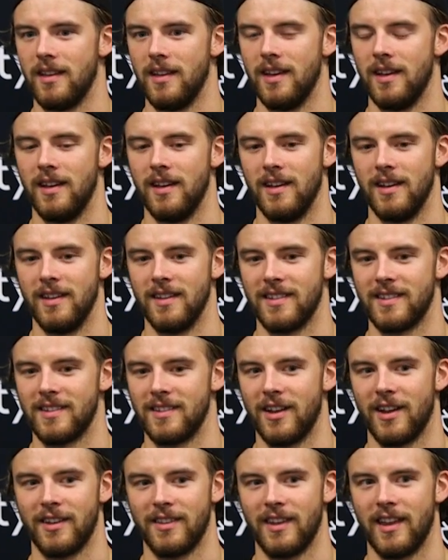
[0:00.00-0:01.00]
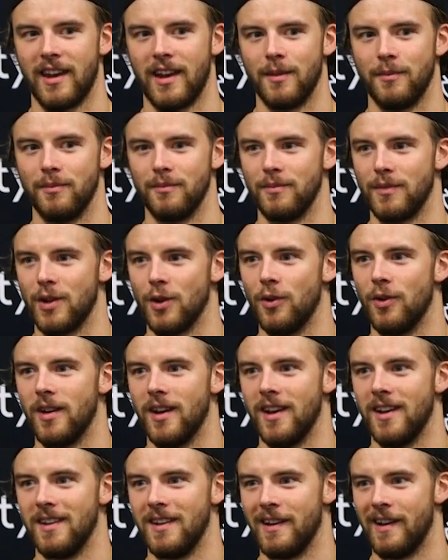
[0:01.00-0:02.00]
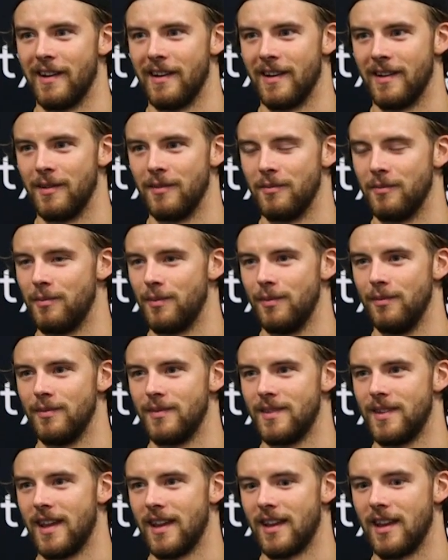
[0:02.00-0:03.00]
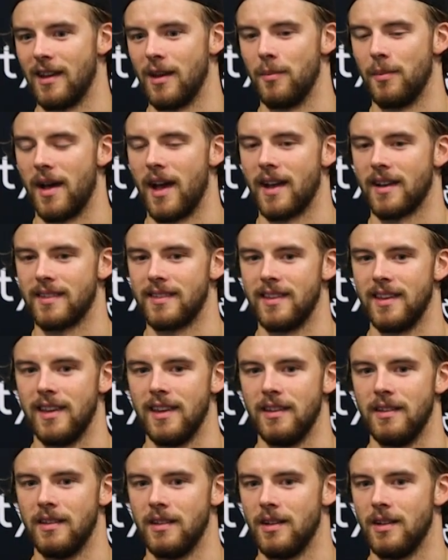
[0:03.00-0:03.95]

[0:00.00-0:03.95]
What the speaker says: It's not that I'm going in here and taking a back seat.